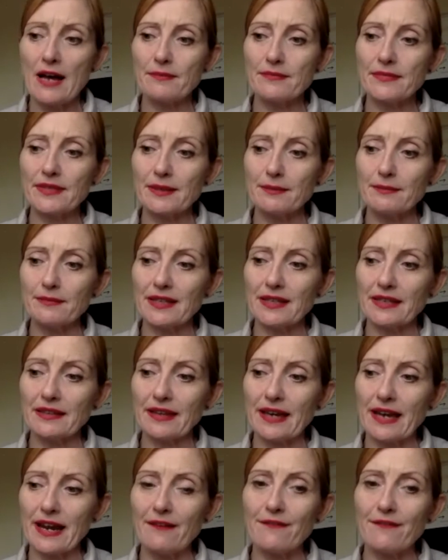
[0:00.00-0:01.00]
something
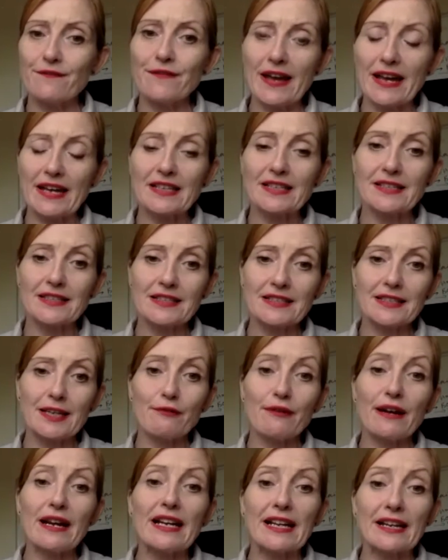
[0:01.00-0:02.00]
that
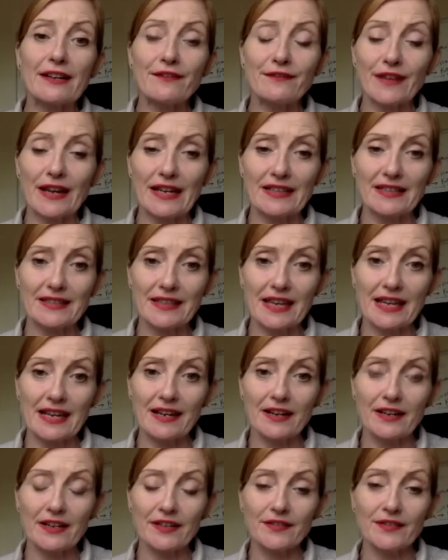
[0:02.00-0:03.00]
directly affects their
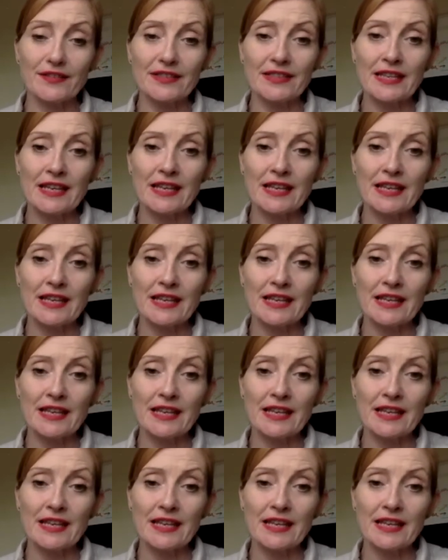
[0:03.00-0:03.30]
lives.